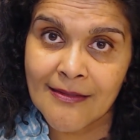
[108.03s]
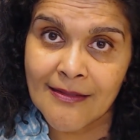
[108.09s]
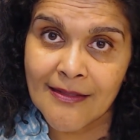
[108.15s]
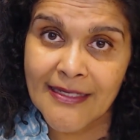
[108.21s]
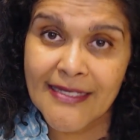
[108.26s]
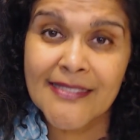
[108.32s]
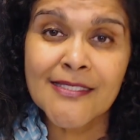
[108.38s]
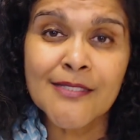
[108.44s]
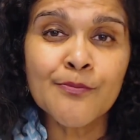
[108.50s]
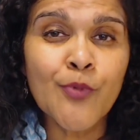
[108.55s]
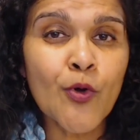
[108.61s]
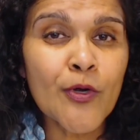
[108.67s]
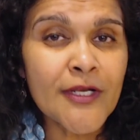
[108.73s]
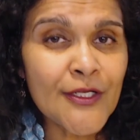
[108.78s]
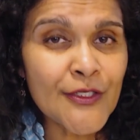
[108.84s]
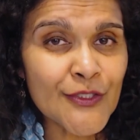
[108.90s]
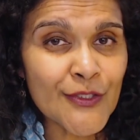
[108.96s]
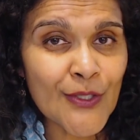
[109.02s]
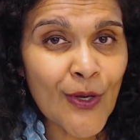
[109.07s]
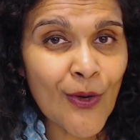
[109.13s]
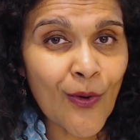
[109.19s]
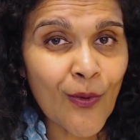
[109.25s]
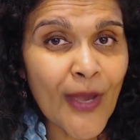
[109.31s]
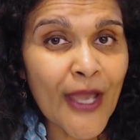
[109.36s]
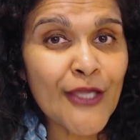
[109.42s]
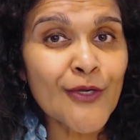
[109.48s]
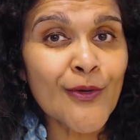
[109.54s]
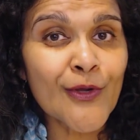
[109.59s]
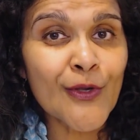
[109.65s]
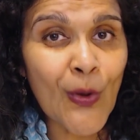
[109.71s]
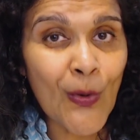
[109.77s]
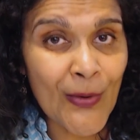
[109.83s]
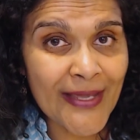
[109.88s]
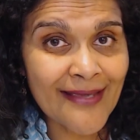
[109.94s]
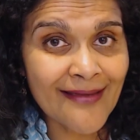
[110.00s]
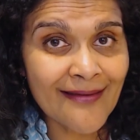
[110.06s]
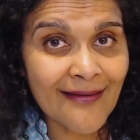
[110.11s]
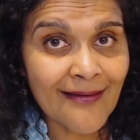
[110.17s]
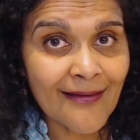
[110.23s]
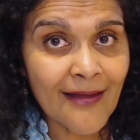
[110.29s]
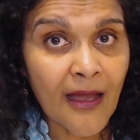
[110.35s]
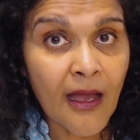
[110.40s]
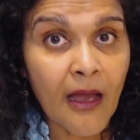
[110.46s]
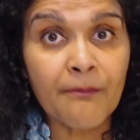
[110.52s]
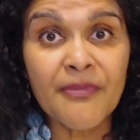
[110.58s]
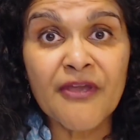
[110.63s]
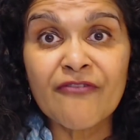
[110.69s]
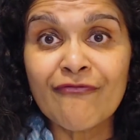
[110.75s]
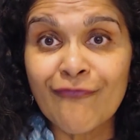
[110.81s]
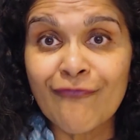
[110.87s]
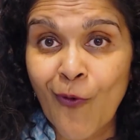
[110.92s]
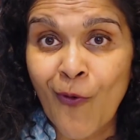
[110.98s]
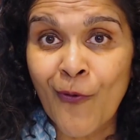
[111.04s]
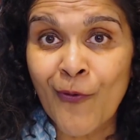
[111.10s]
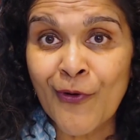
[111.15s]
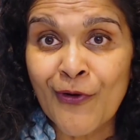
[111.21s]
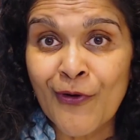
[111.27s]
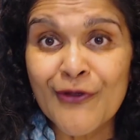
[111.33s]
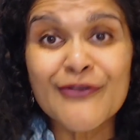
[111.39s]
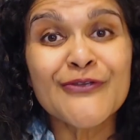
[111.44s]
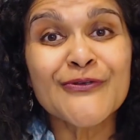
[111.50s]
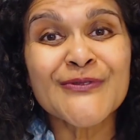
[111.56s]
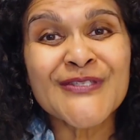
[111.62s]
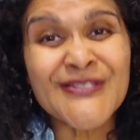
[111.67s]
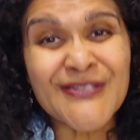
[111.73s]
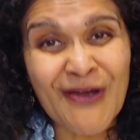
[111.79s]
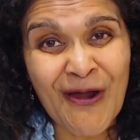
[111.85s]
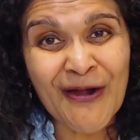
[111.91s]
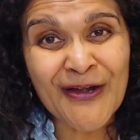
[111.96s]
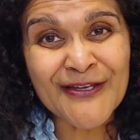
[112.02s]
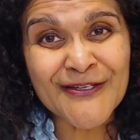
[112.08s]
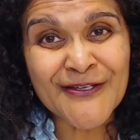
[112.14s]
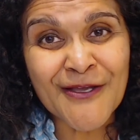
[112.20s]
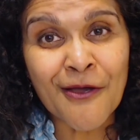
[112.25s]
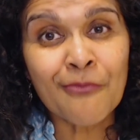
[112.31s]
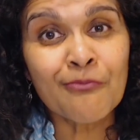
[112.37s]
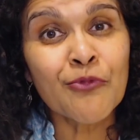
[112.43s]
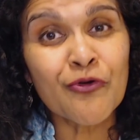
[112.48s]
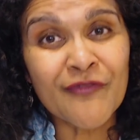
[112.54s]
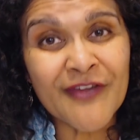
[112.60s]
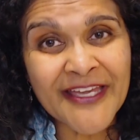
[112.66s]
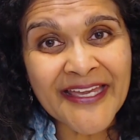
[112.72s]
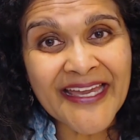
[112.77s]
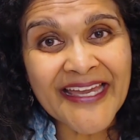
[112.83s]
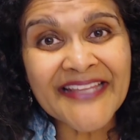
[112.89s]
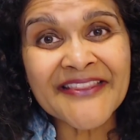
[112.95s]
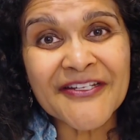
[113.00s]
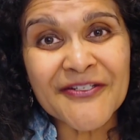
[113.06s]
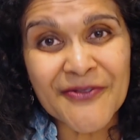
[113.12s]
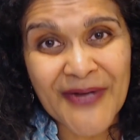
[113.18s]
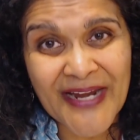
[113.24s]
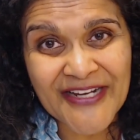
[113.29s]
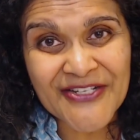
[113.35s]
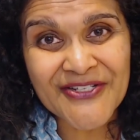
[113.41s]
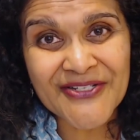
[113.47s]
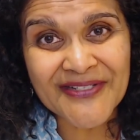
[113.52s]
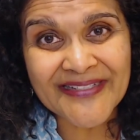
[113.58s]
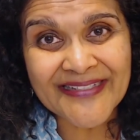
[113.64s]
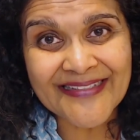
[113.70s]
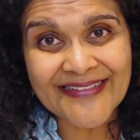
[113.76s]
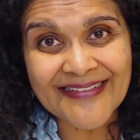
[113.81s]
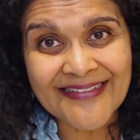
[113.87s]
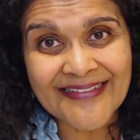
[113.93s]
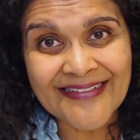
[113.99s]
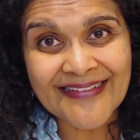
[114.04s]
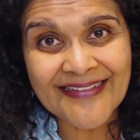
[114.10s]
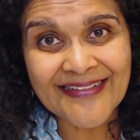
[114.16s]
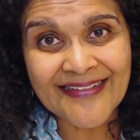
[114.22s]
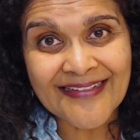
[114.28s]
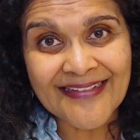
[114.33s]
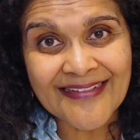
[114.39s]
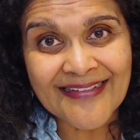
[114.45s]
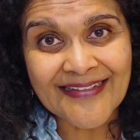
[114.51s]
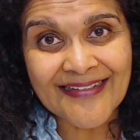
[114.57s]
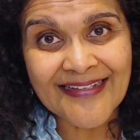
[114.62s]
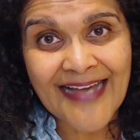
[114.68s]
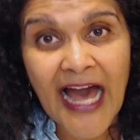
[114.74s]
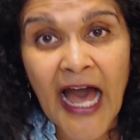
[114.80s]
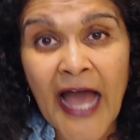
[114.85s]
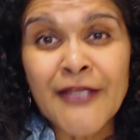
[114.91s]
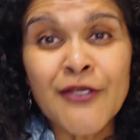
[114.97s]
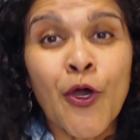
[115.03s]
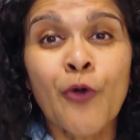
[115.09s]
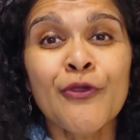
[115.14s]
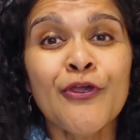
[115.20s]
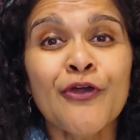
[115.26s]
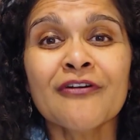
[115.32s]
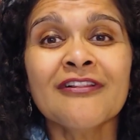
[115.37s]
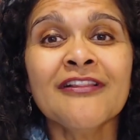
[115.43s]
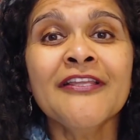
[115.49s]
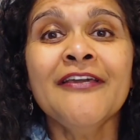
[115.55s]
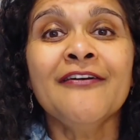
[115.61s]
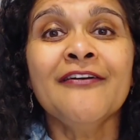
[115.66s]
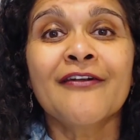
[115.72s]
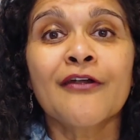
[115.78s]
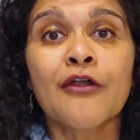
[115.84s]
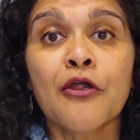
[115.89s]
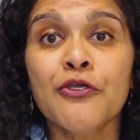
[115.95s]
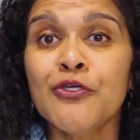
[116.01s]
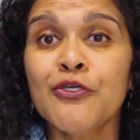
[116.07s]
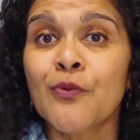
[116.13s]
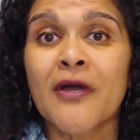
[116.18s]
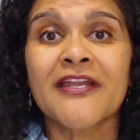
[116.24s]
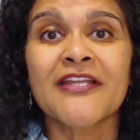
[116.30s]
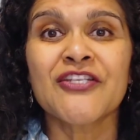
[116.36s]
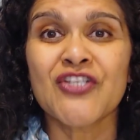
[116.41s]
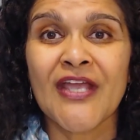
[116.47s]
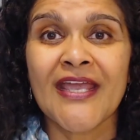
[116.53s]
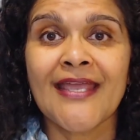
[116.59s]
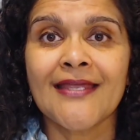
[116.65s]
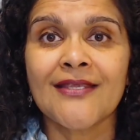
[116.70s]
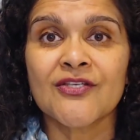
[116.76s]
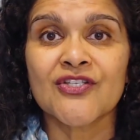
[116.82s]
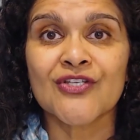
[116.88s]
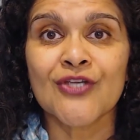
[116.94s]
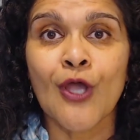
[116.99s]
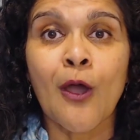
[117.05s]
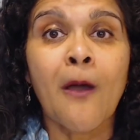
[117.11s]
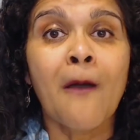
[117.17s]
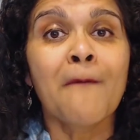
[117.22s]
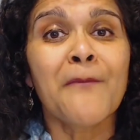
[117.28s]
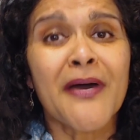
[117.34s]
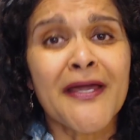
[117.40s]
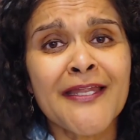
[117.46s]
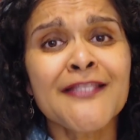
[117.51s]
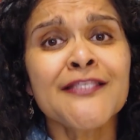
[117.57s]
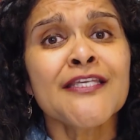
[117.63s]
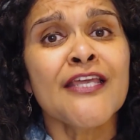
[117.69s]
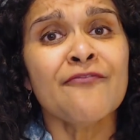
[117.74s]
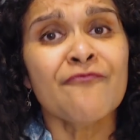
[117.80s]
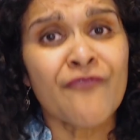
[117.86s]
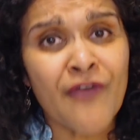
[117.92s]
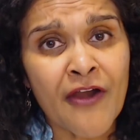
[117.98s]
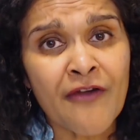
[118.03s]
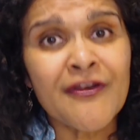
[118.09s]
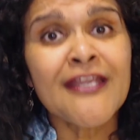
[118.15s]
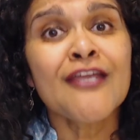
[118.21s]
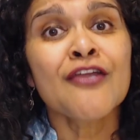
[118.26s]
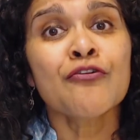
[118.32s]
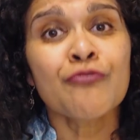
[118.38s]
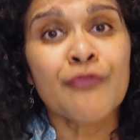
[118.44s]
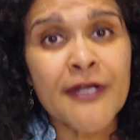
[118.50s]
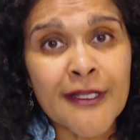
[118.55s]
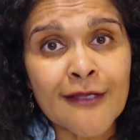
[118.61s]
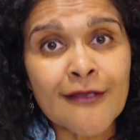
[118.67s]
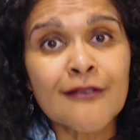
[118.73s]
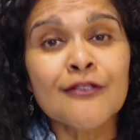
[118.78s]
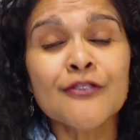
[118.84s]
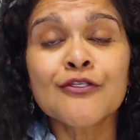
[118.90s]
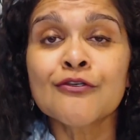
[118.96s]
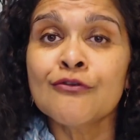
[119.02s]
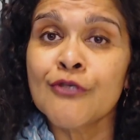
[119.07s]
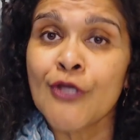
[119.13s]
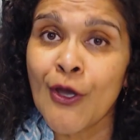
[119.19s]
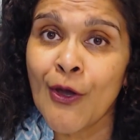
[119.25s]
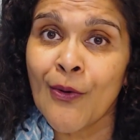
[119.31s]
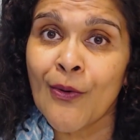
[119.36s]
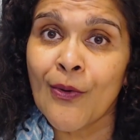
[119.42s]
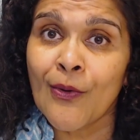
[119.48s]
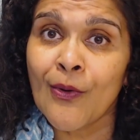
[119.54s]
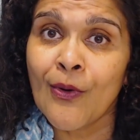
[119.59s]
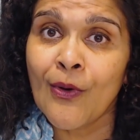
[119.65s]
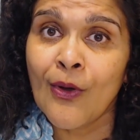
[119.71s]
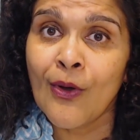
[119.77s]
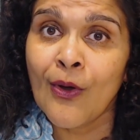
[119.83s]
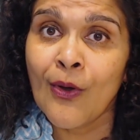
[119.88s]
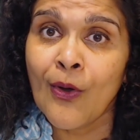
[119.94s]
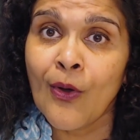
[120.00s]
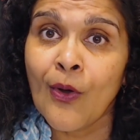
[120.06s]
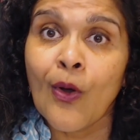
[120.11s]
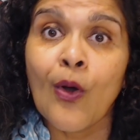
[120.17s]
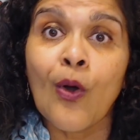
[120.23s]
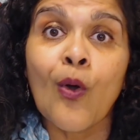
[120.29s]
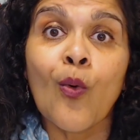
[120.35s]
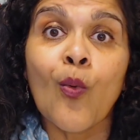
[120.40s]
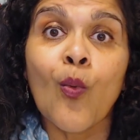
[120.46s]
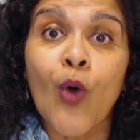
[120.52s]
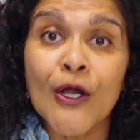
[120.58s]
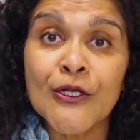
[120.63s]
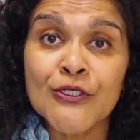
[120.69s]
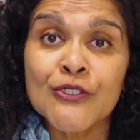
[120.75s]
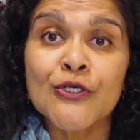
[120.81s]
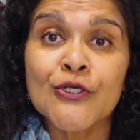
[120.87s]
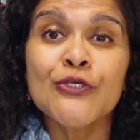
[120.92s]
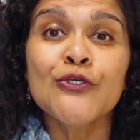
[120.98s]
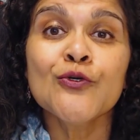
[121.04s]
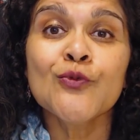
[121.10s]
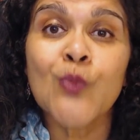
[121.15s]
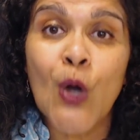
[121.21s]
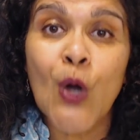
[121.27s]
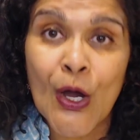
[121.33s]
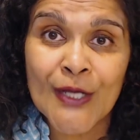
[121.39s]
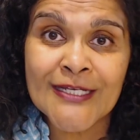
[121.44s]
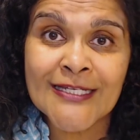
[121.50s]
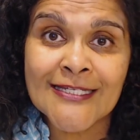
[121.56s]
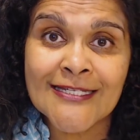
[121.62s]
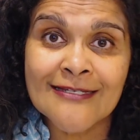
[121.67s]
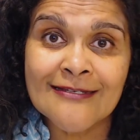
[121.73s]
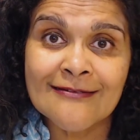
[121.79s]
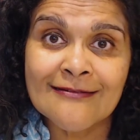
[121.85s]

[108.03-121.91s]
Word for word: It's important to know where you're going before you start moving in the direction. I know you're clear, you want to change, but it's very critical to know what you want.